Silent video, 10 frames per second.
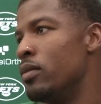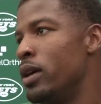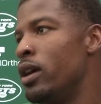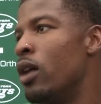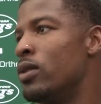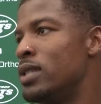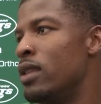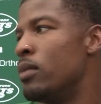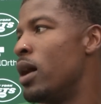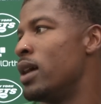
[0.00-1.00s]
But he always
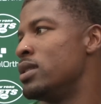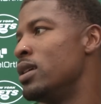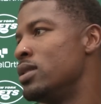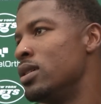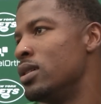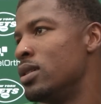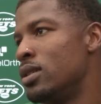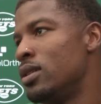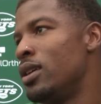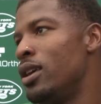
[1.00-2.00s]
had the mindset to
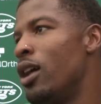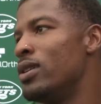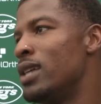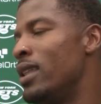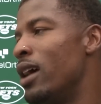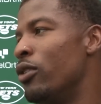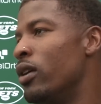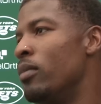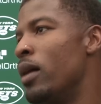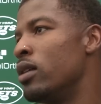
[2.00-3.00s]
he always had that
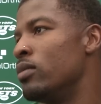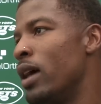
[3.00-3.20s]
grit about him,